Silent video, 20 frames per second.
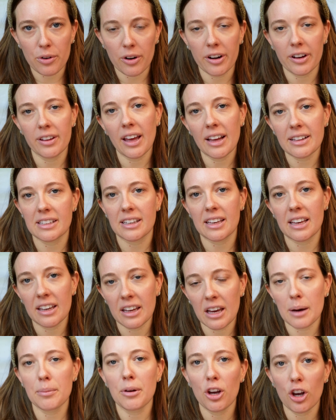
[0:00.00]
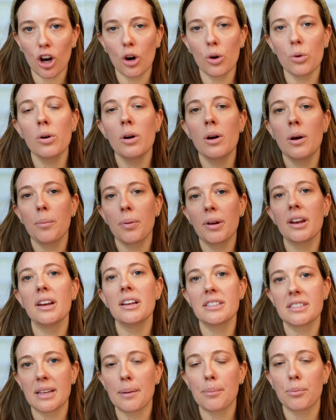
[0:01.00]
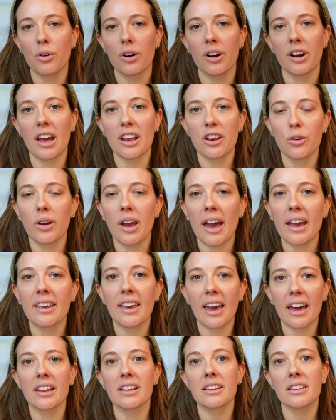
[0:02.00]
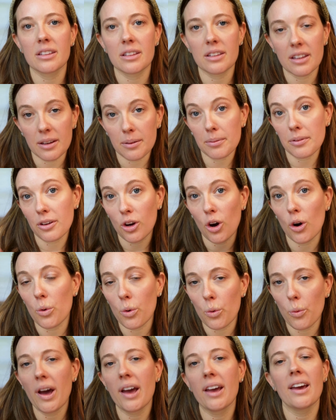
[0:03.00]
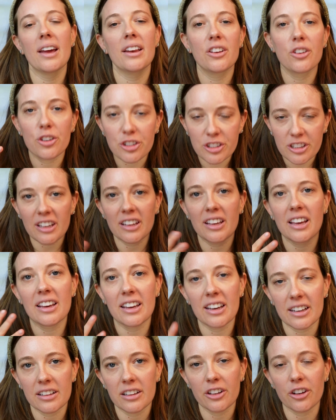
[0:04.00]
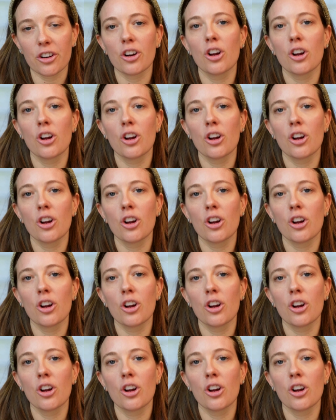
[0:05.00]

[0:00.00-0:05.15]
Yes, it can come and go, but it is temporary and you can get it to go away and your skin can get clear.